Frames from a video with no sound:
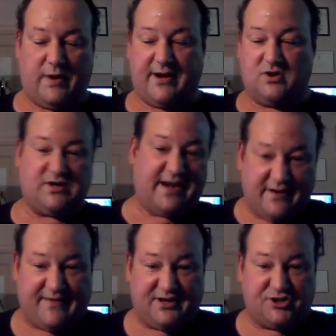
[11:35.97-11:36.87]
he goes on
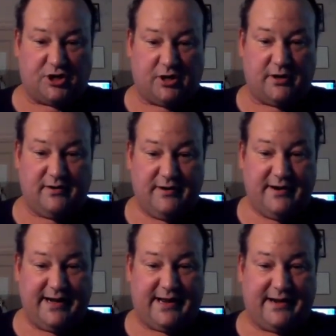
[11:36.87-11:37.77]
an adventure
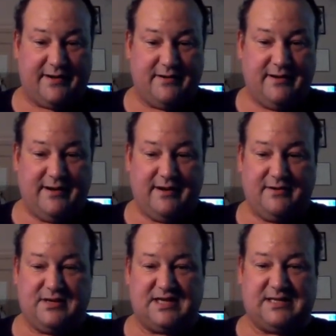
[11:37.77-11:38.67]
and
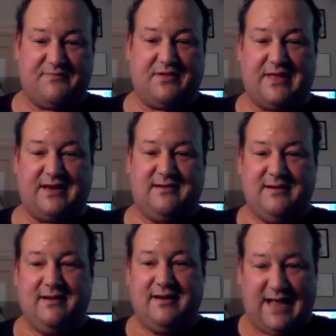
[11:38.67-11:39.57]
does something that
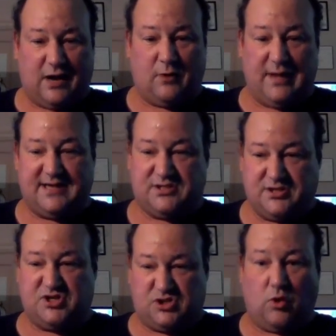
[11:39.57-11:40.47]
kind of relates
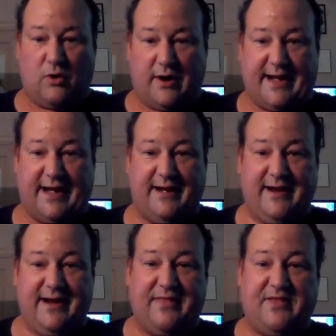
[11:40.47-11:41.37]
to the
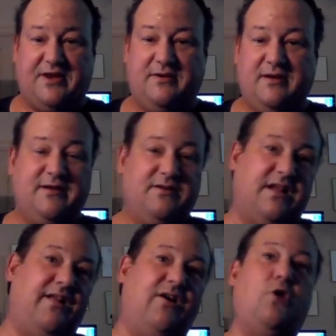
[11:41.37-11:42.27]
story, and then
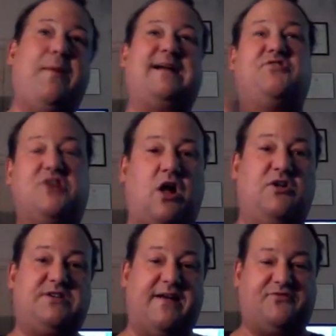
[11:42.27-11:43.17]
he'll go back to the
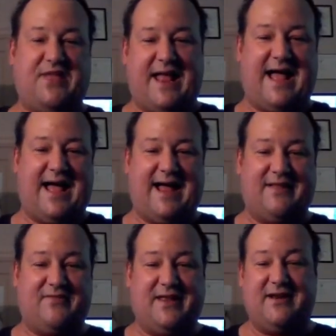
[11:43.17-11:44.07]
college after
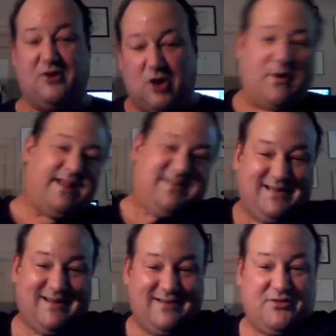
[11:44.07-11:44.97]
that, and then he'll go on
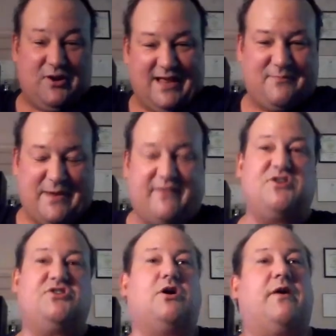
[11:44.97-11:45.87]
the big
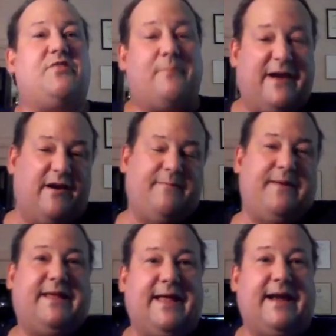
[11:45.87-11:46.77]
adventure. So in the very
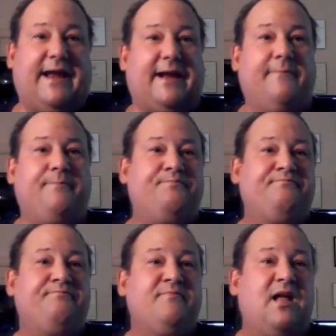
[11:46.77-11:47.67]
beginning,
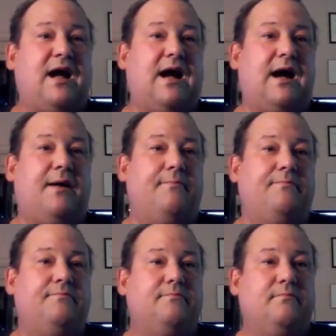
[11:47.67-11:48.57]

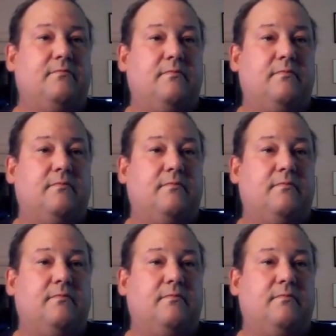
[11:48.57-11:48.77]
the